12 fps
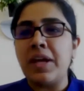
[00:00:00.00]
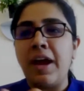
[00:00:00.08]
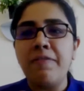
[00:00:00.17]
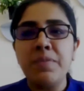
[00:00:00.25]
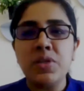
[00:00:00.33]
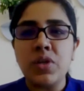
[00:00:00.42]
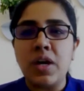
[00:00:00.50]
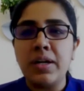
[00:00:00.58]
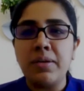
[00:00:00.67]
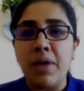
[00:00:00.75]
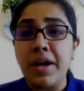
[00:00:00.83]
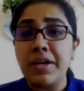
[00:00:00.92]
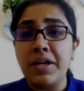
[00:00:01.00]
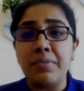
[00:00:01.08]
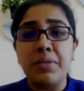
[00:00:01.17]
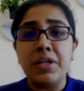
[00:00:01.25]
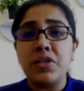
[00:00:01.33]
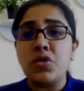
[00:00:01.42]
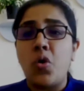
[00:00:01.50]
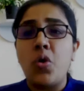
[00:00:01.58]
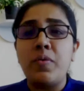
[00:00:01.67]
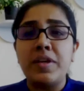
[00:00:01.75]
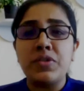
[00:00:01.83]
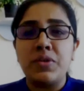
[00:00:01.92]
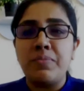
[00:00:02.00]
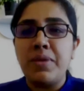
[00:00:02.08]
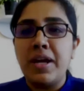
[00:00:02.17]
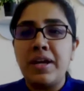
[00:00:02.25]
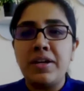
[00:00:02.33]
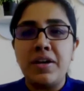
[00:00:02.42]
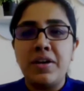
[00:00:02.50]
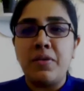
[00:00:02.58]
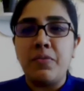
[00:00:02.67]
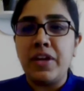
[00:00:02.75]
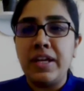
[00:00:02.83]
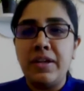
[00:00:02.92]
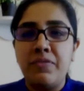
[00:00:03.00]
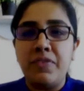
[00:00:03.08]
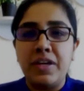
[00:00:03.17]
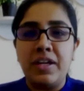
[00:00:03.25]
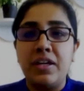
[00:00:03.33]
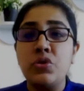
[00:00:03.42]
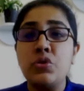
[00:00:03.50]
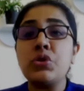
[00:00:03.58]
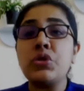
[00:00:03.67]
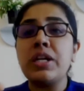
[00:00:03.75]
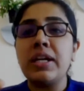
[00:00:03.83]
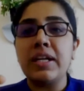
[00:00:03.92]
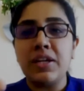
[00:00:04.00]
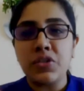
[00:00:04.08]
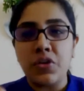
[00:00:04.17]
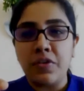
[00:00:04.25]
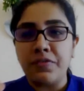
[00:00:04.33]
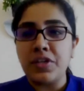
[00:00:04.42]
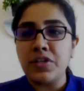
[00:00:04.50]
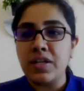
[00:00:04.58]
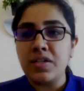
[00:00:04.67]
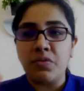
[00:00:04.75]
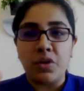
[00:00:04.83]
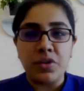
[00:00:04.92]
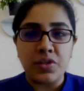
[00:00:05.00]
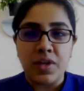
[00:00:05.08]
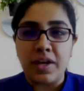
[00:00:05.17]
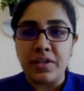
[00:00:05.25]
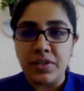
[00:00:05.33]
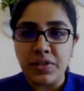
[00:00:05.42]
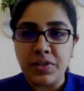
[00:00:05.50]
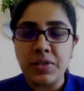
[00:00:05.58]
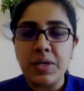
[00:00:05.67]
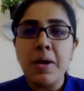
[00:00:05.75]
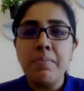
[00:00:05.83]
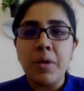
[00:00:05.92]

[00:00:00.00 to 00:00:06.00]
we have been studying migraine, but it's always remained a very, very intriguing sort of disease for the scientists.